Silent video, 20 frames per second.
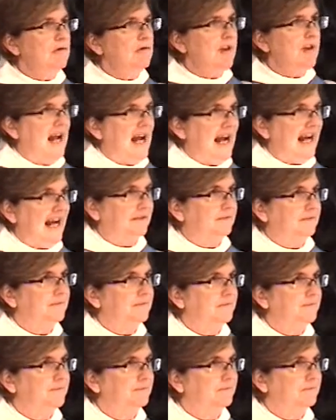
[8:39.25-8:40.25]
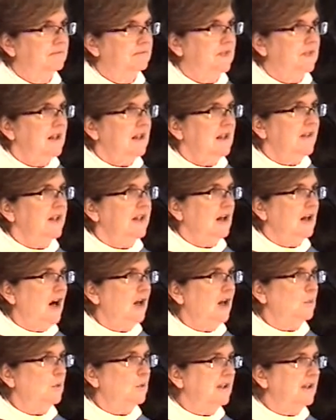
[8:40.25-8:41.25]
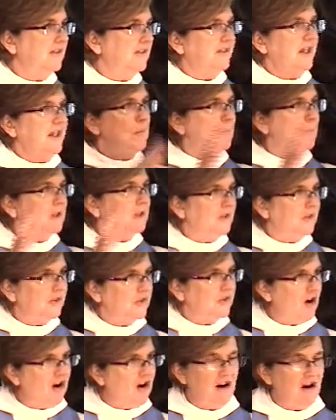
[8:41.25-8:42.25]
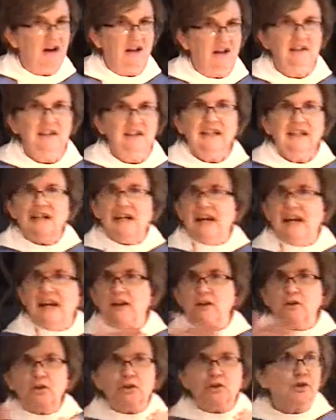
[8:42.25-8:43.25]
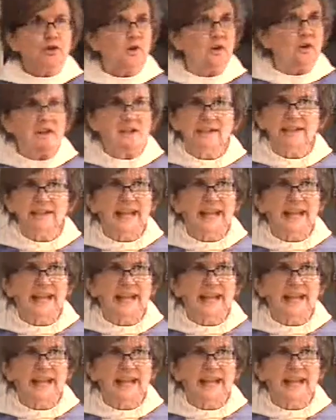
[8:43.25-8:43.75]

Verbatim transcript: that, that God will assemble us all and sort it